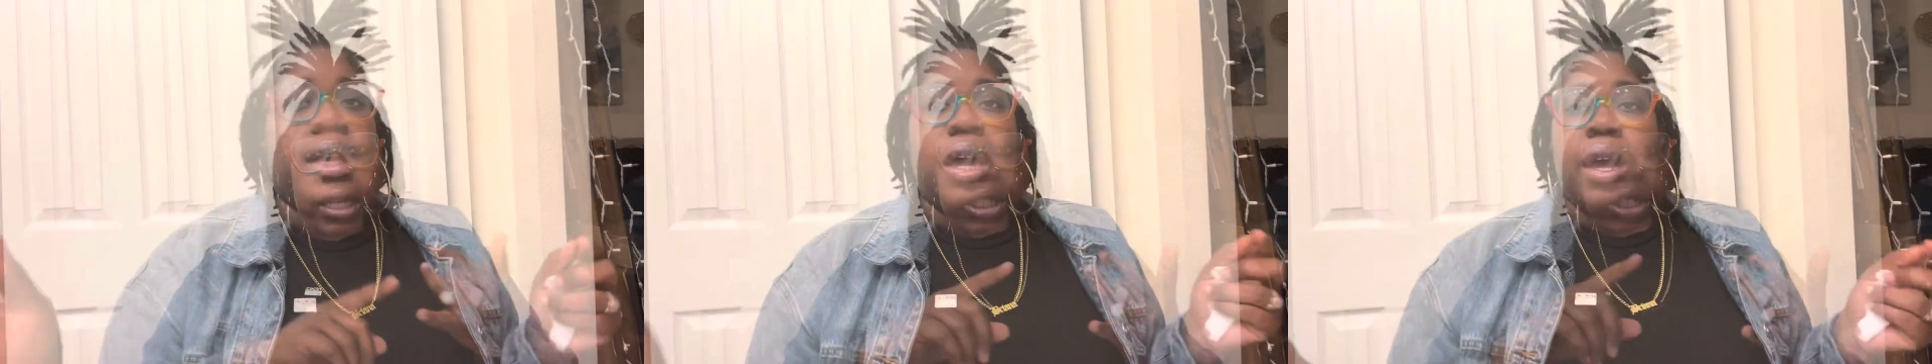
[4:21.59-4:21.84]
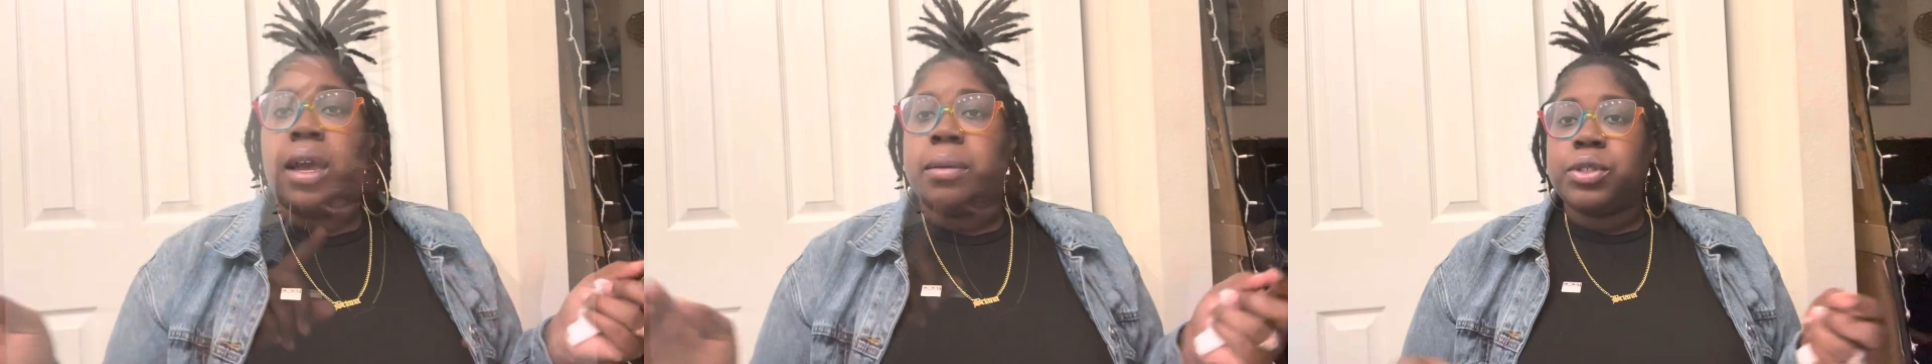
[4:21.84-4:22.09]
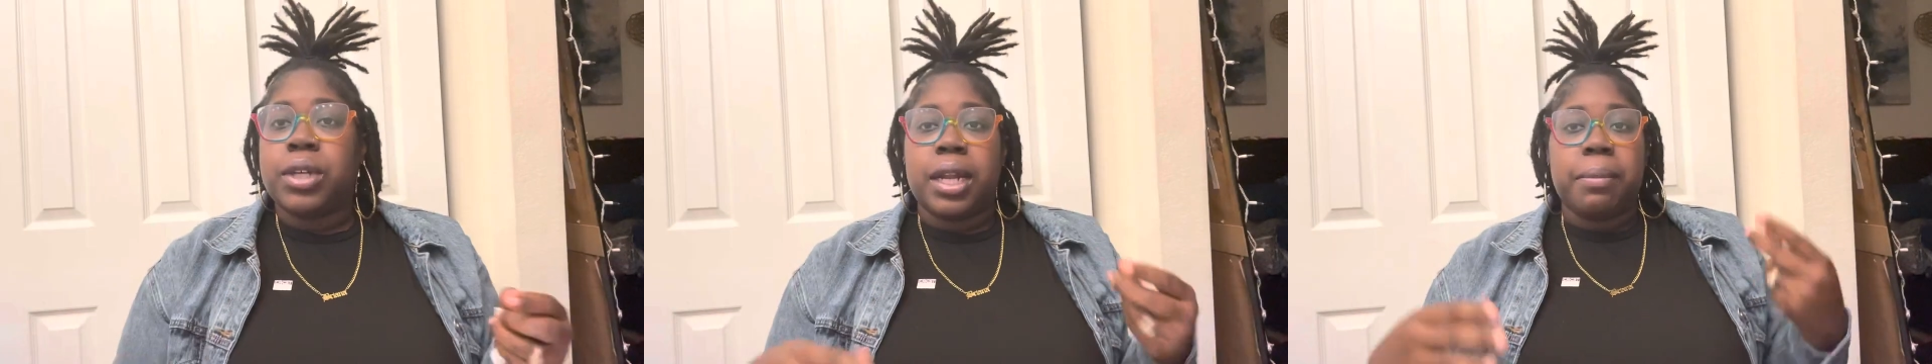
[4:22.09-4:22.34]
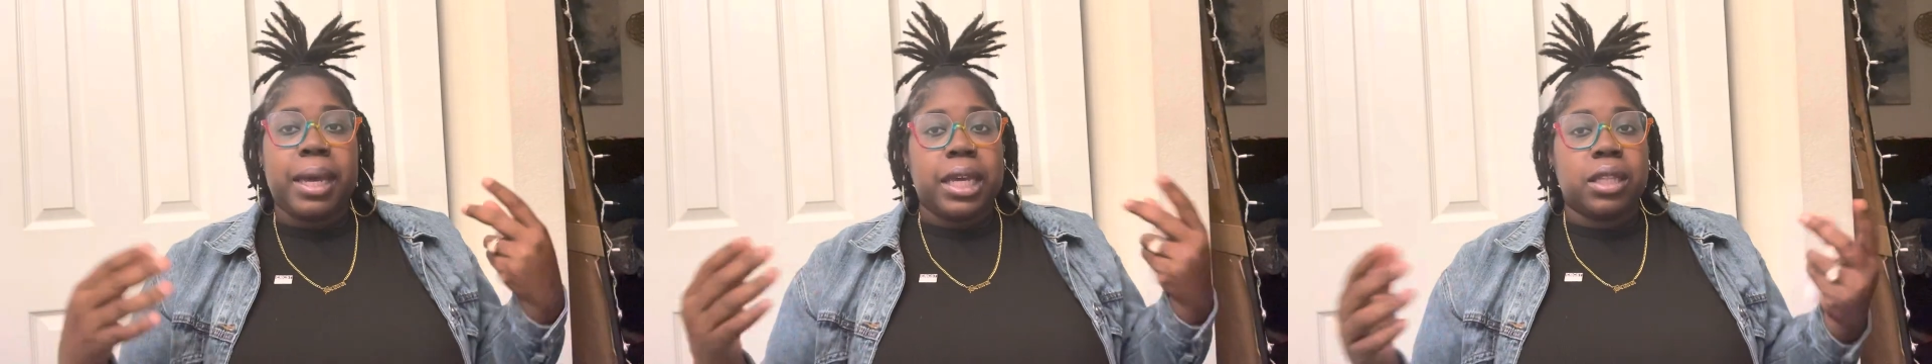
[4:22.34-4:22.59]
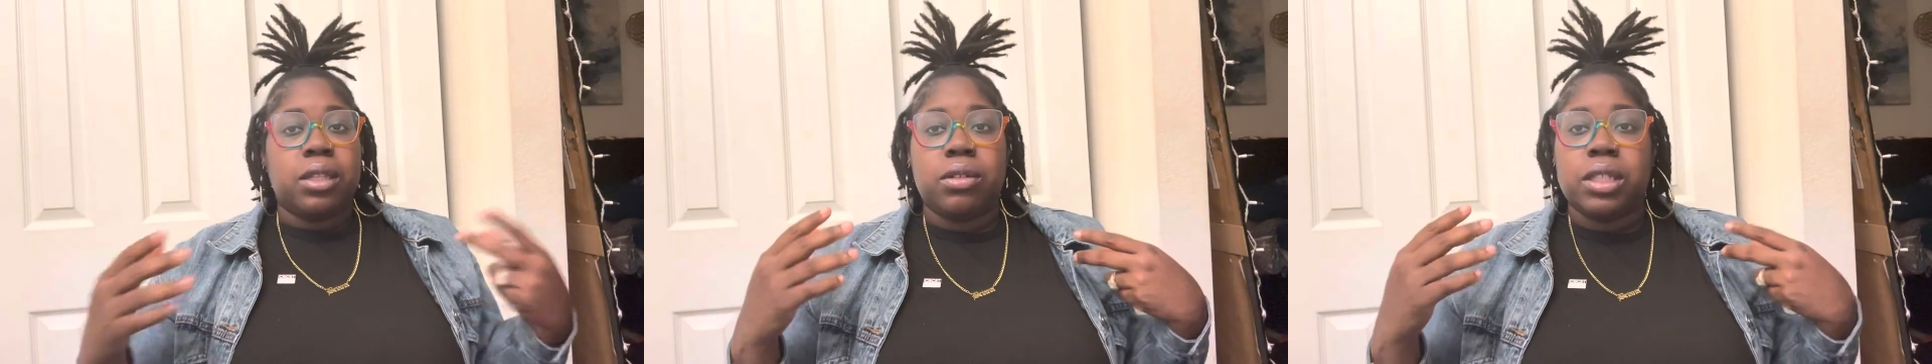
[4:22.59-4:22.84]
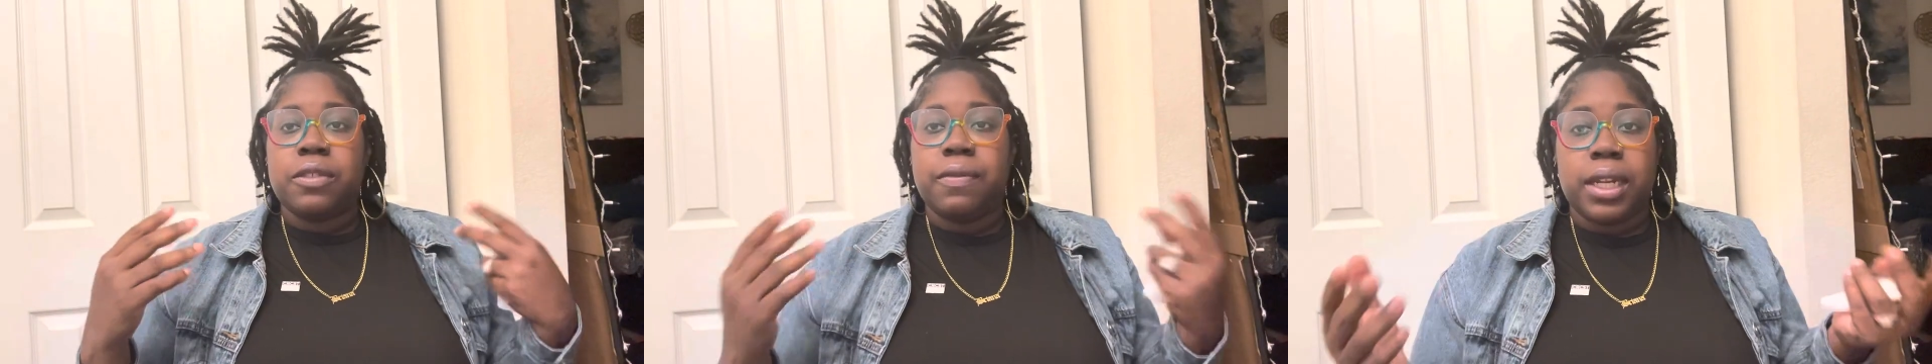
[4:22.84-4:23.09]
Y'all, I'm trying to make it through
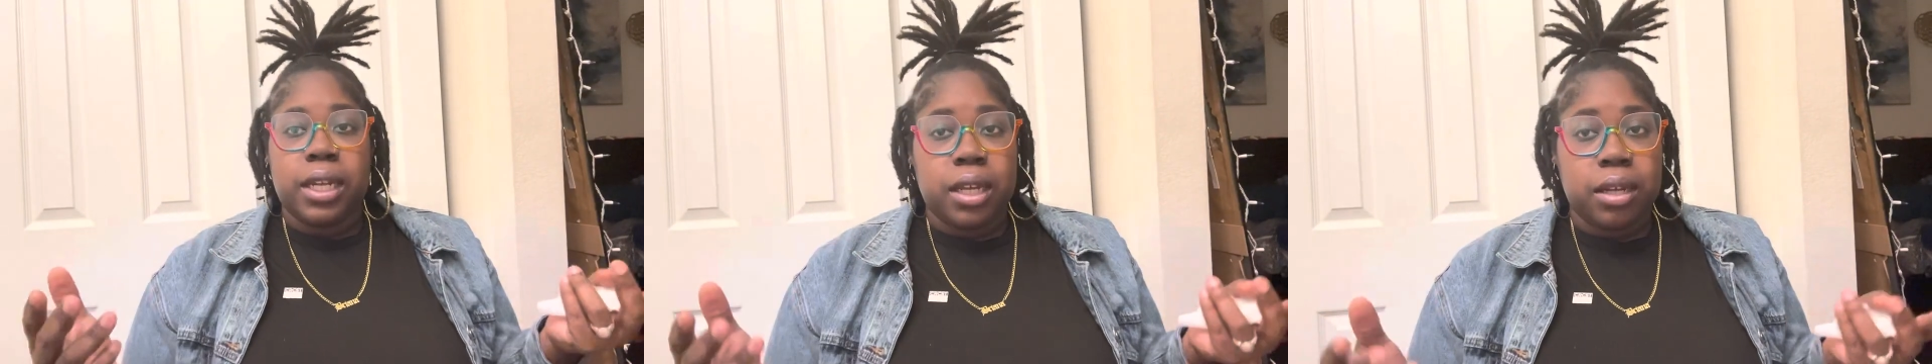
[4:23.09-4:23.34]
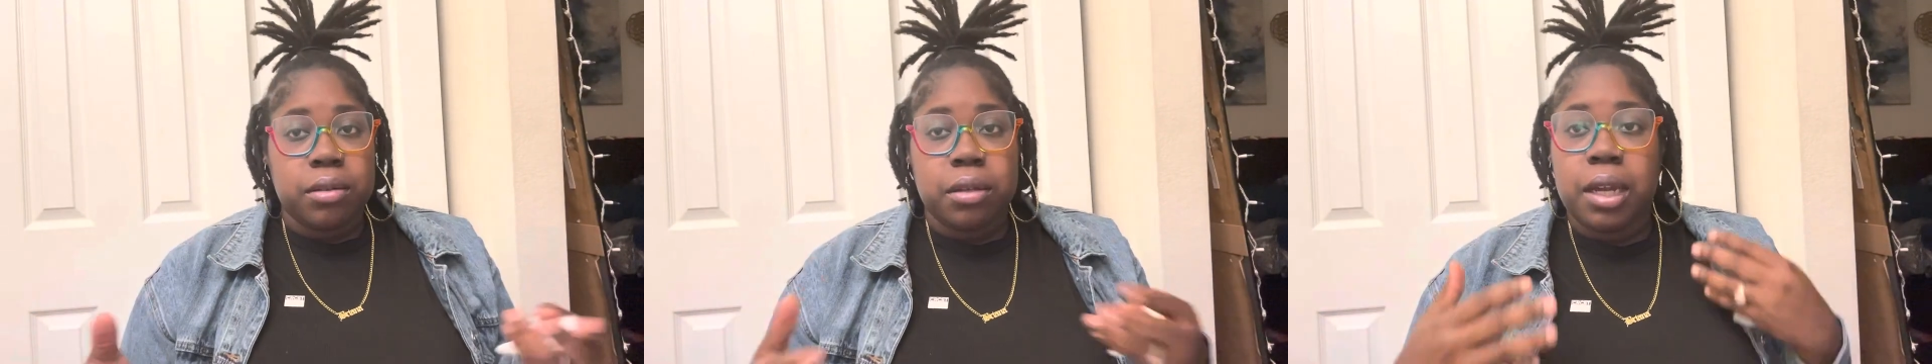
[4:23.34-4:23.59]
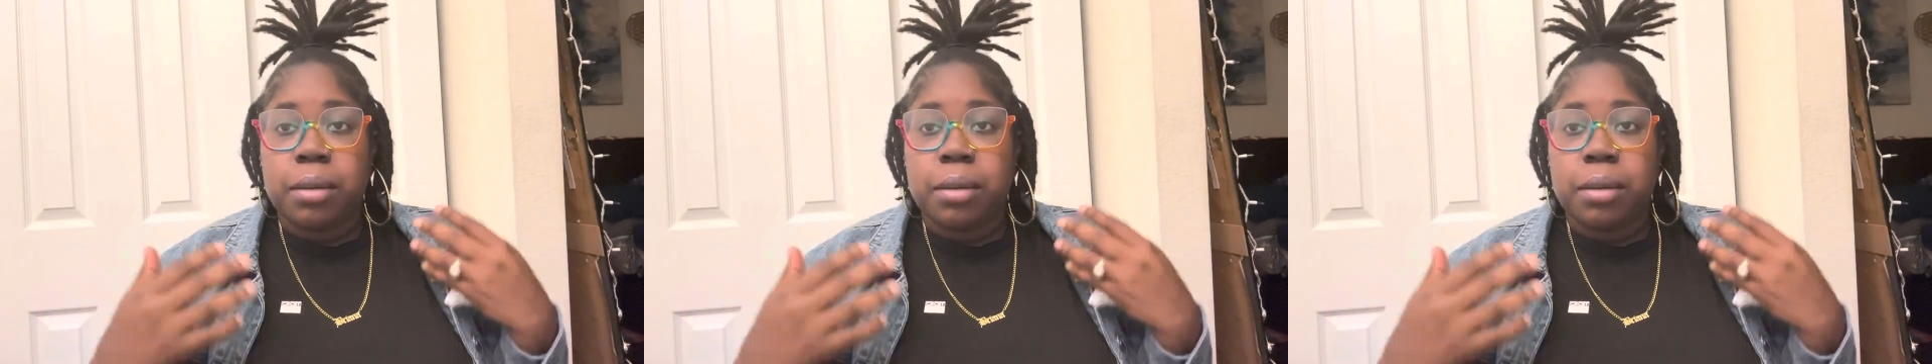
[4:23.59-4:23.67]
this video.